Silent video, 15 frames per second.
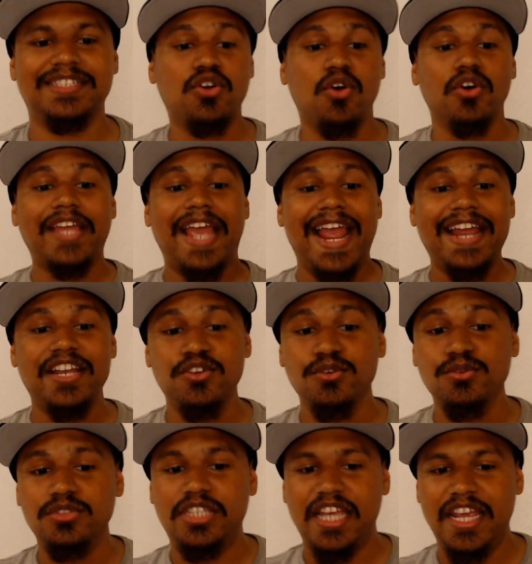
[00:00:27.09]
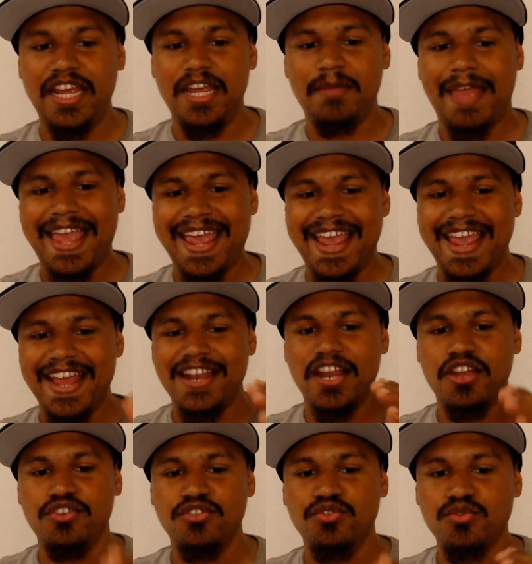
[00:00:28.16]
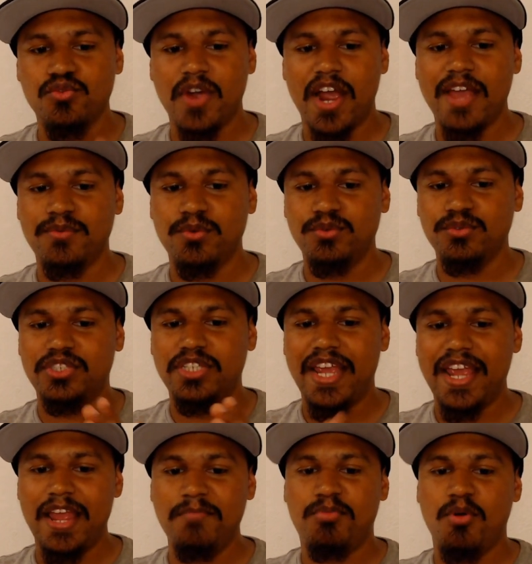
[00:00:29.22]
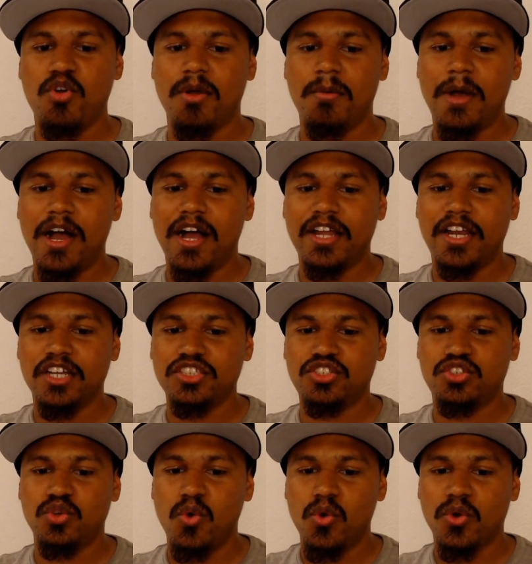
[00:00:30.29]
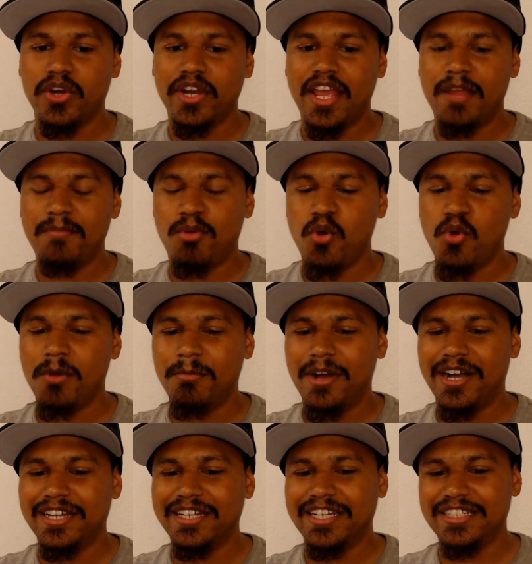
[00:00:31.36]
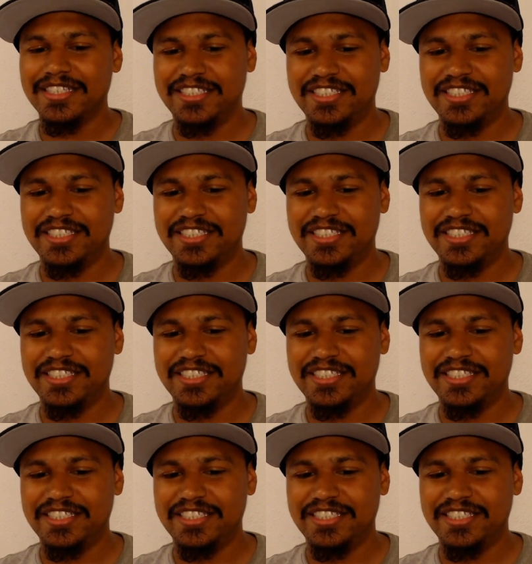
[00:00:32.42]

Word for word: It's called A New Team and New Rivals in Pokemon Sword and Pokemon